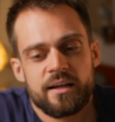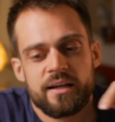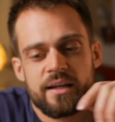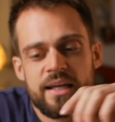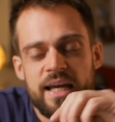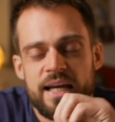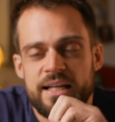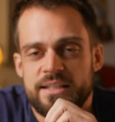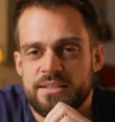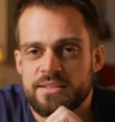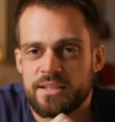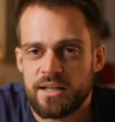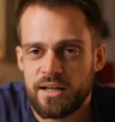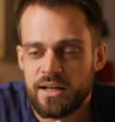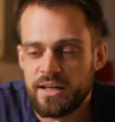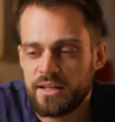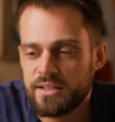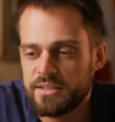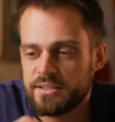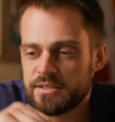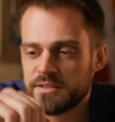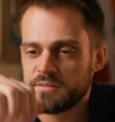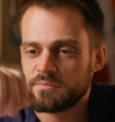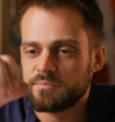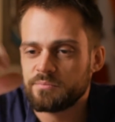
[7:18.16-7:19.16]
get
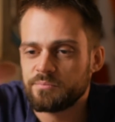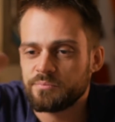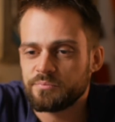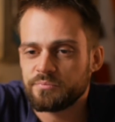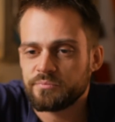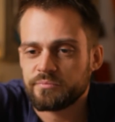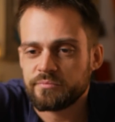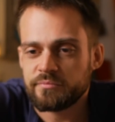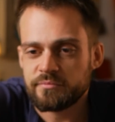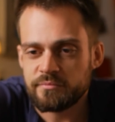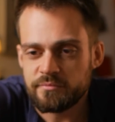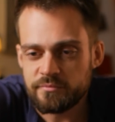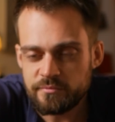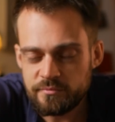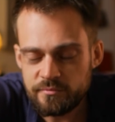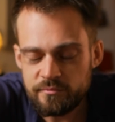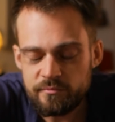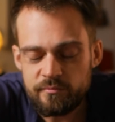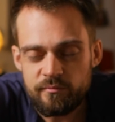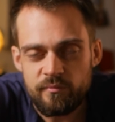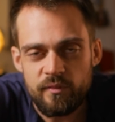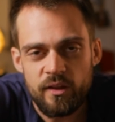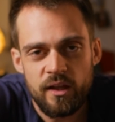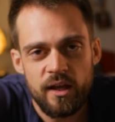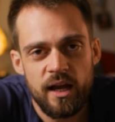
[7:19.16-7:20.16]
tired
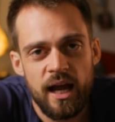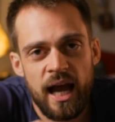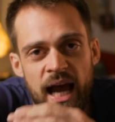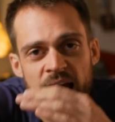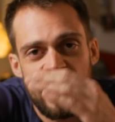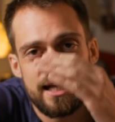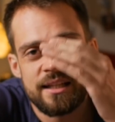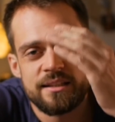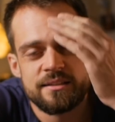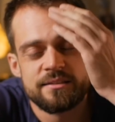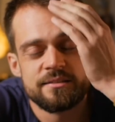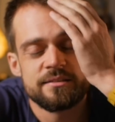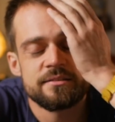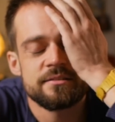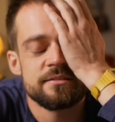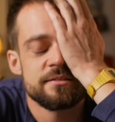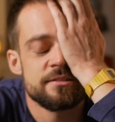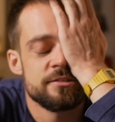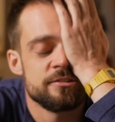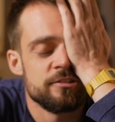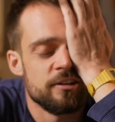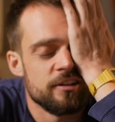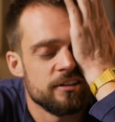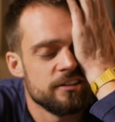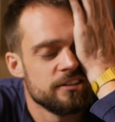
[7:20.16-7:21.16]
and
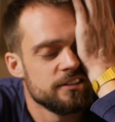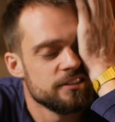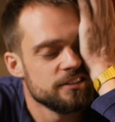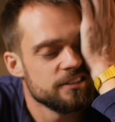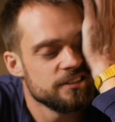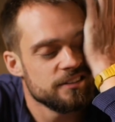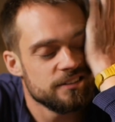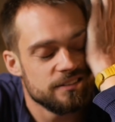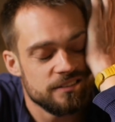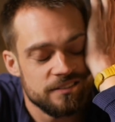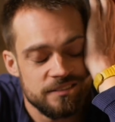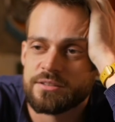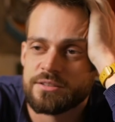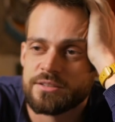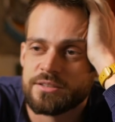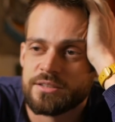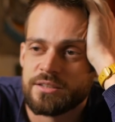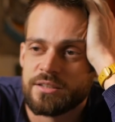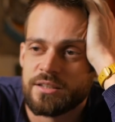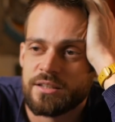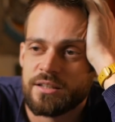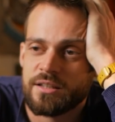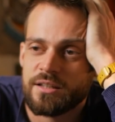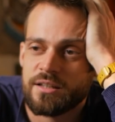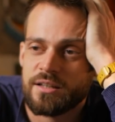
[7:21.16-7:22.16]
struggle
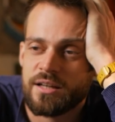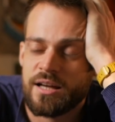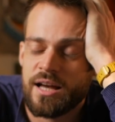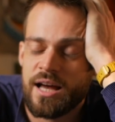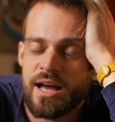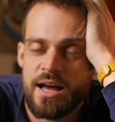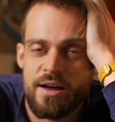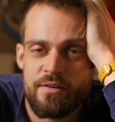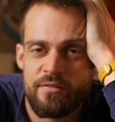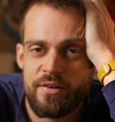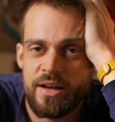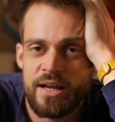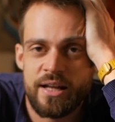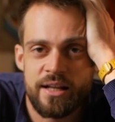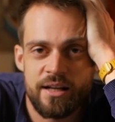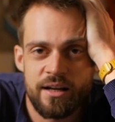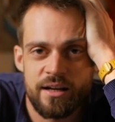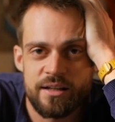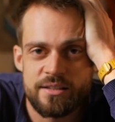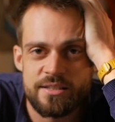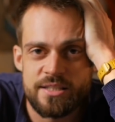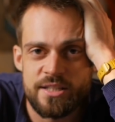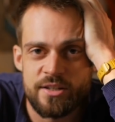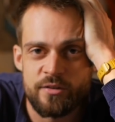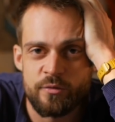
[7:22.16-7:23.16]
to have any
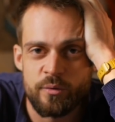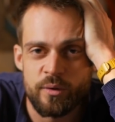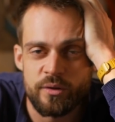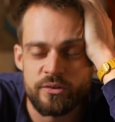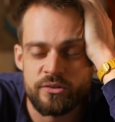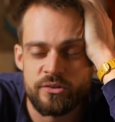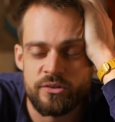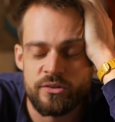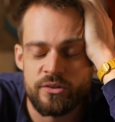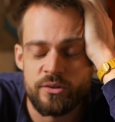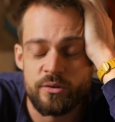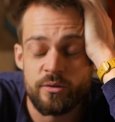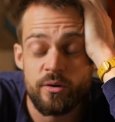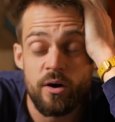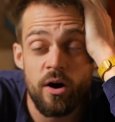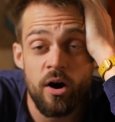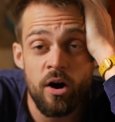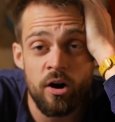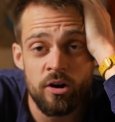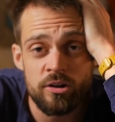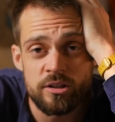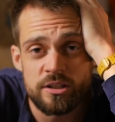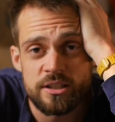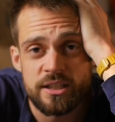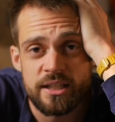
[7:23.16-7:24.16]
idea of what to do.
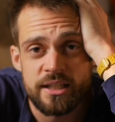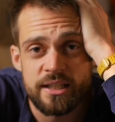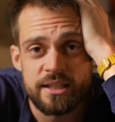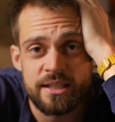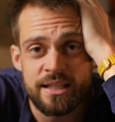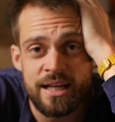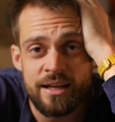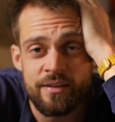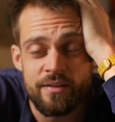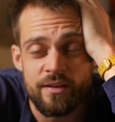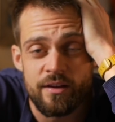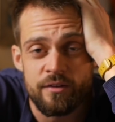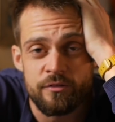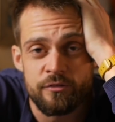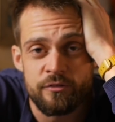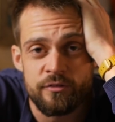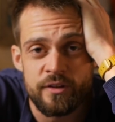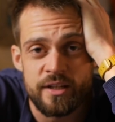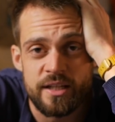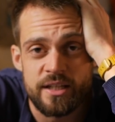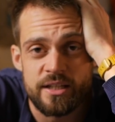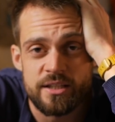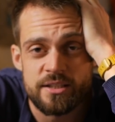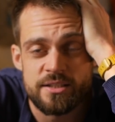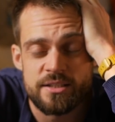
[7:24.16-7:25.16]
Oddly, now that I've
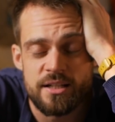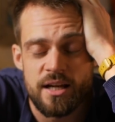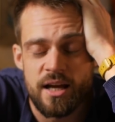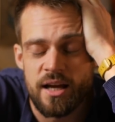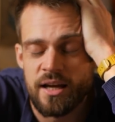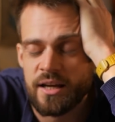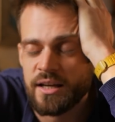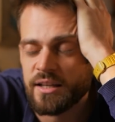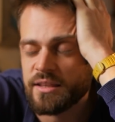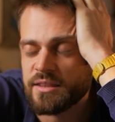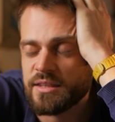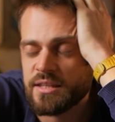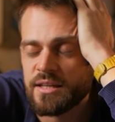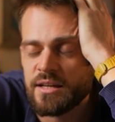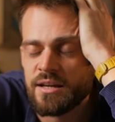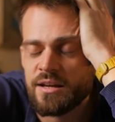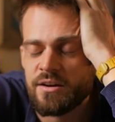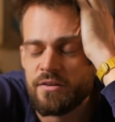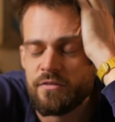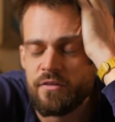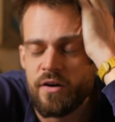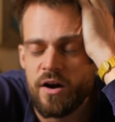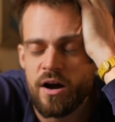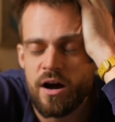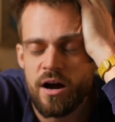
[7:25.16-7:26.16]
finished, I can think
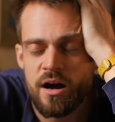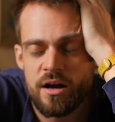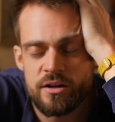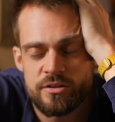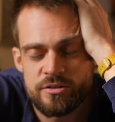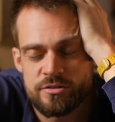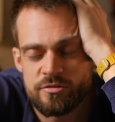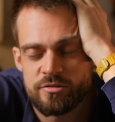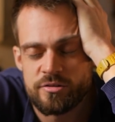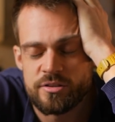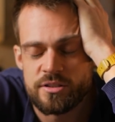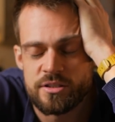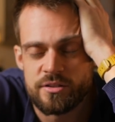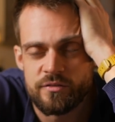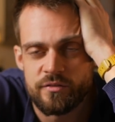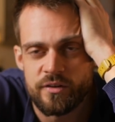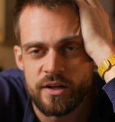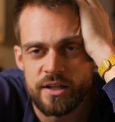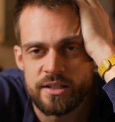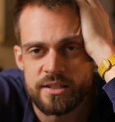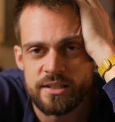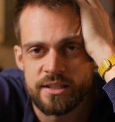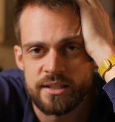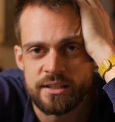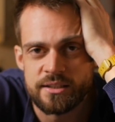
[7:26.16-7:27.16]
of hundreds of
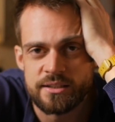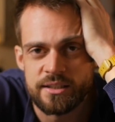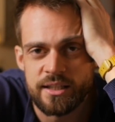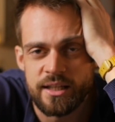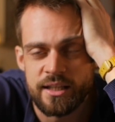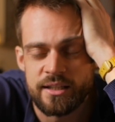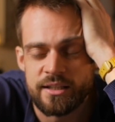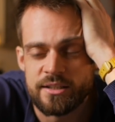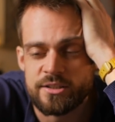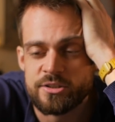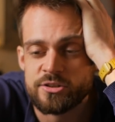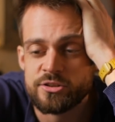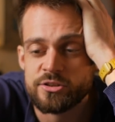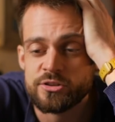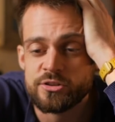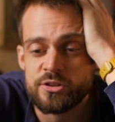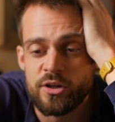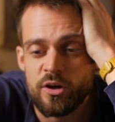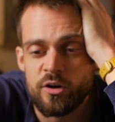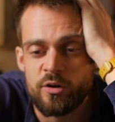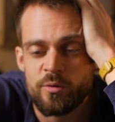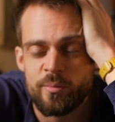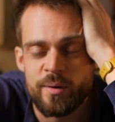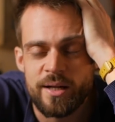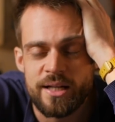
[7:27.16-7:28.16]
ideas again. There's
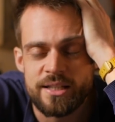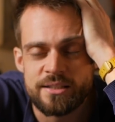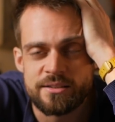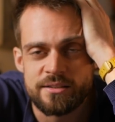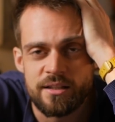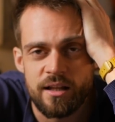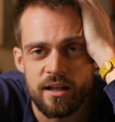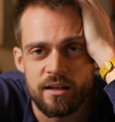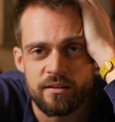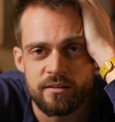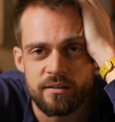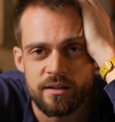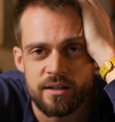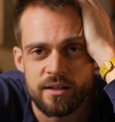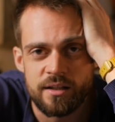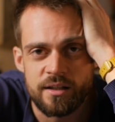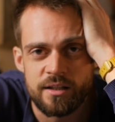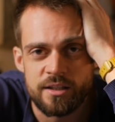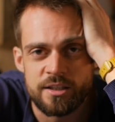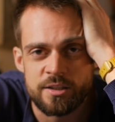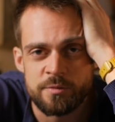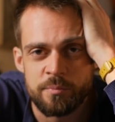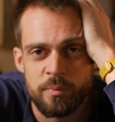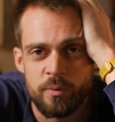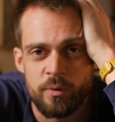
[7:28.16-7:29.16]
so many styles I didn't
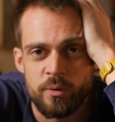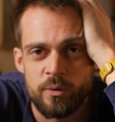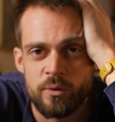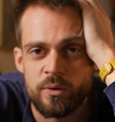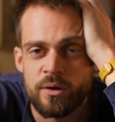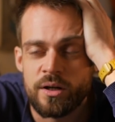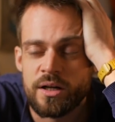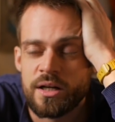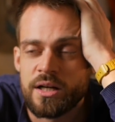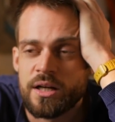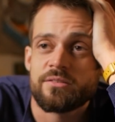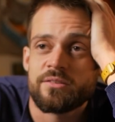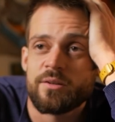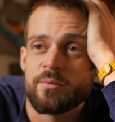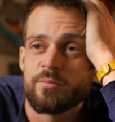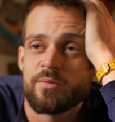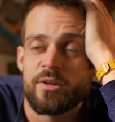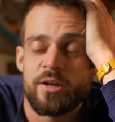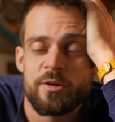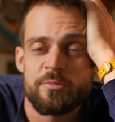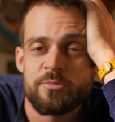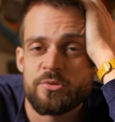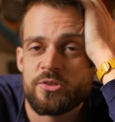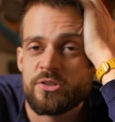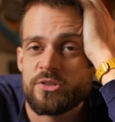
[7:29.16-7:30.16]
explore.
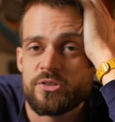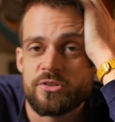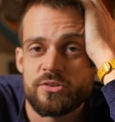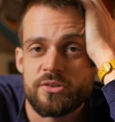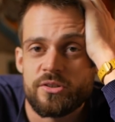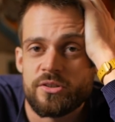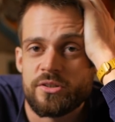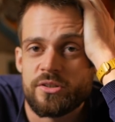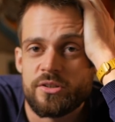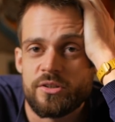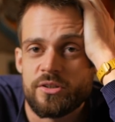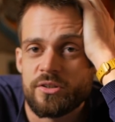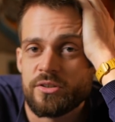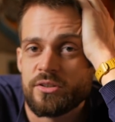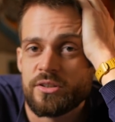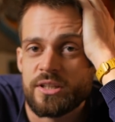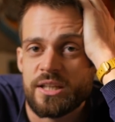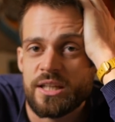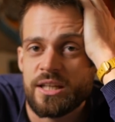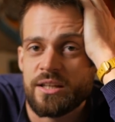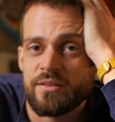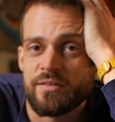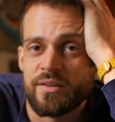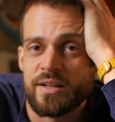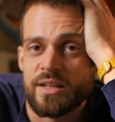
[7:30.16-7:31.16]
Sometimes you just couldn't
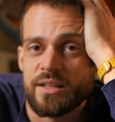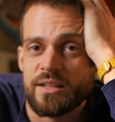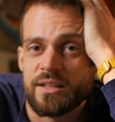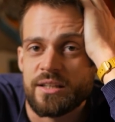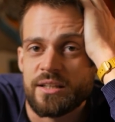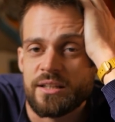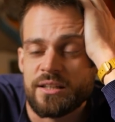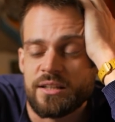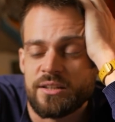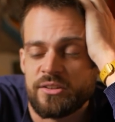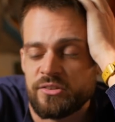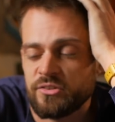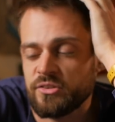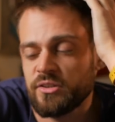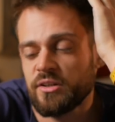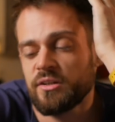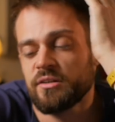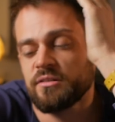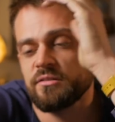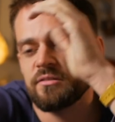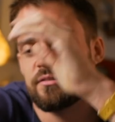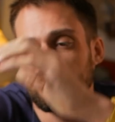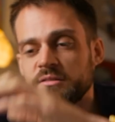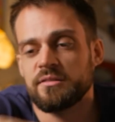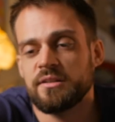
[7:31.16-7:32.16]
think of anything. And
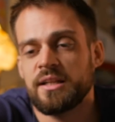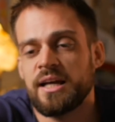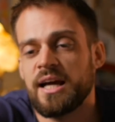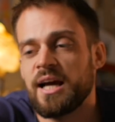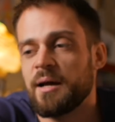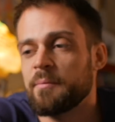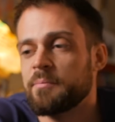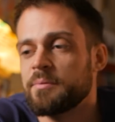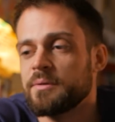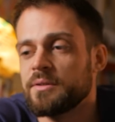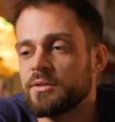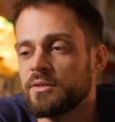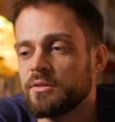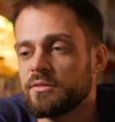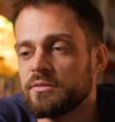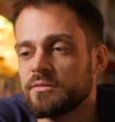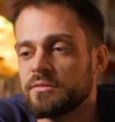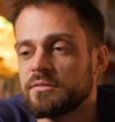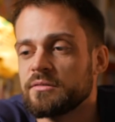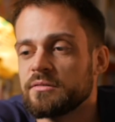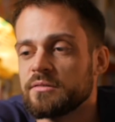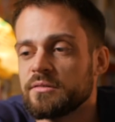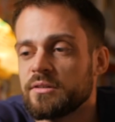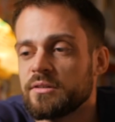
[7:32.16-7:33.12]
so that happened on